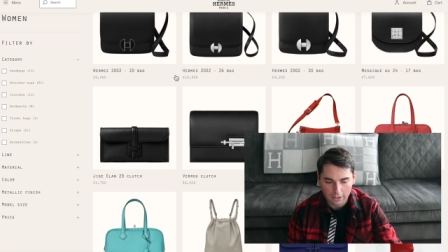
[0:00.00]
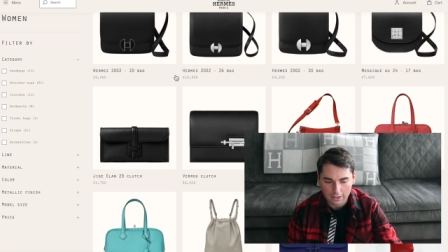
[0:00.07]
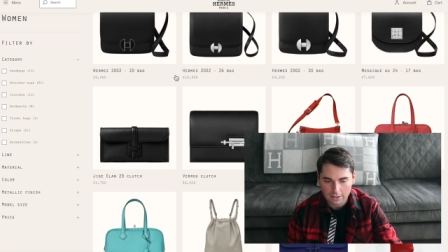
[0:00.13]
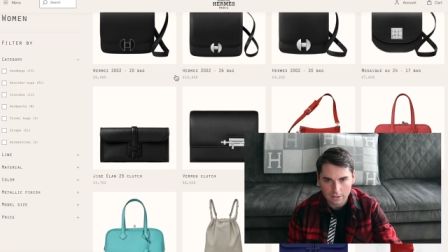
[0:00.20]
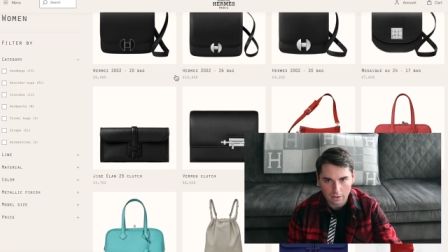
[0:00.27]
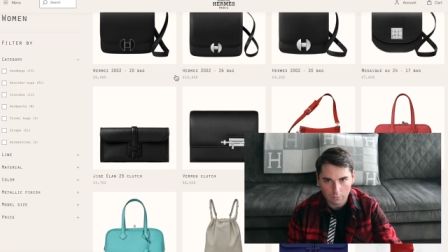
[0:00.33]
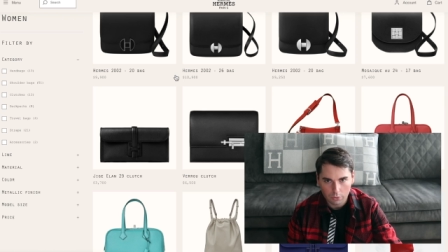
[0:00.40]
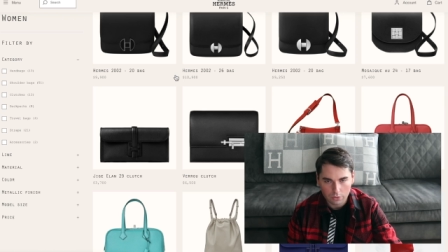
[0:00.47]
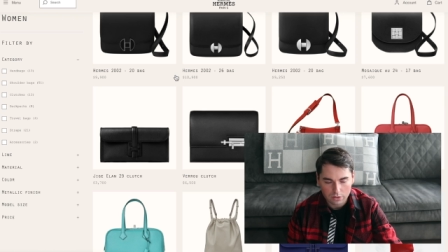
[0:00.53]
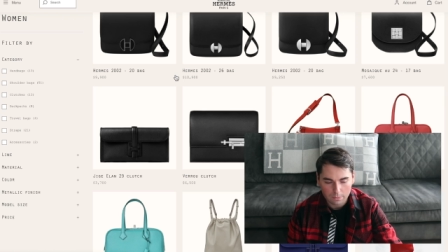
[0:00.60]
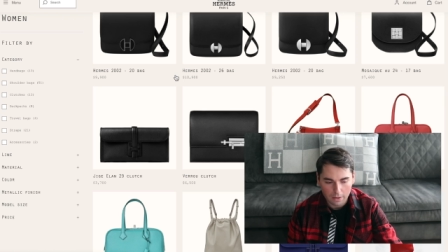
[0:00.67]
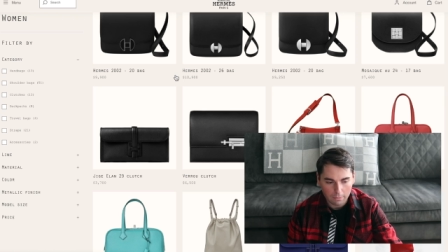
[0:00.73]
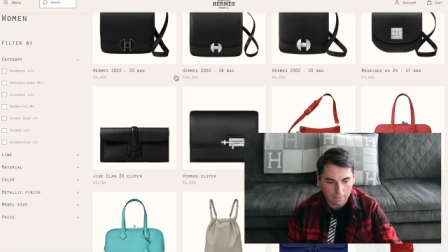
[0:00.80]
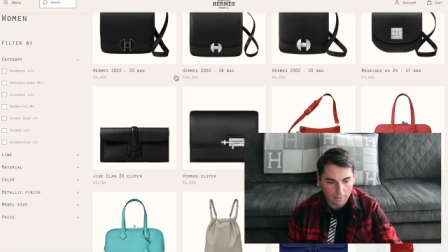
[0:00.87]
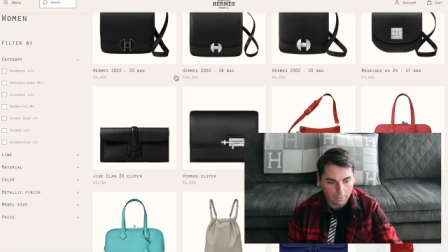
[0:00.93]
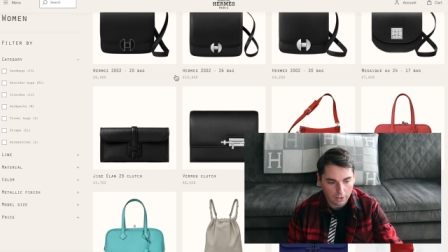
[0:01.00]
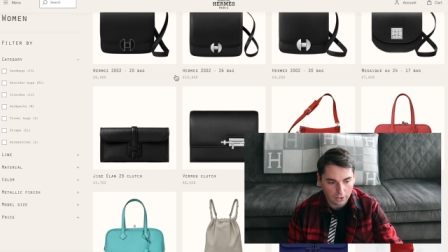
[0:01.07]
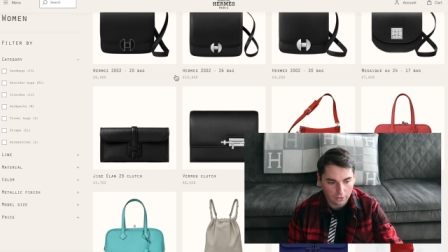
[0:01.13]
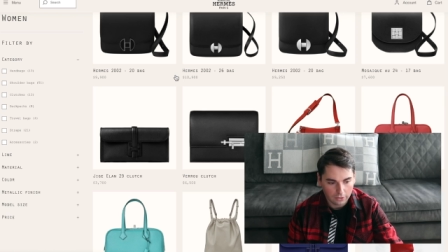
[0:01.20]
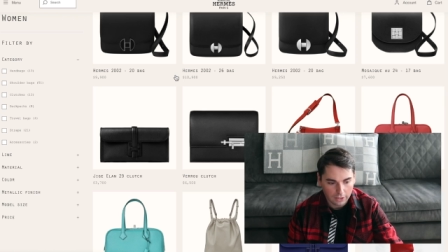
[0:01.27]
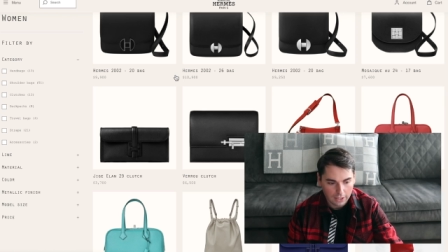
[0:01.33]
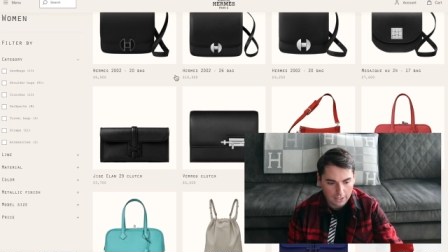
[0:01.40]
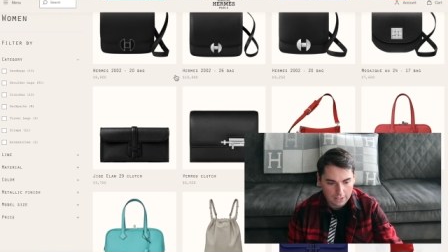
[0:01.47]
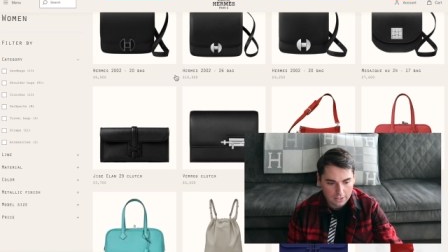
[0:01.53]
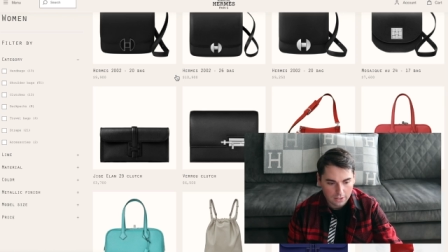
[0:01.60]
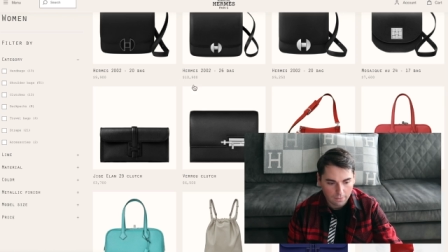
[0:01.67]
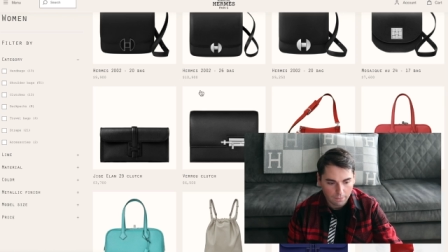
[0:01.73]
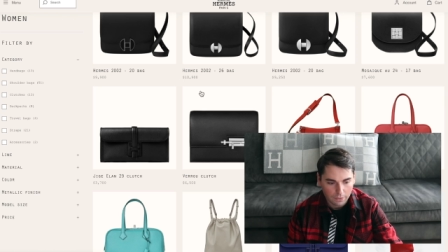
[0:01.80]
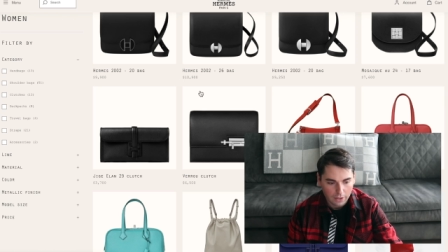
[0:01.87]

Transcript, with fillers: I still wouldn't spend my money on this.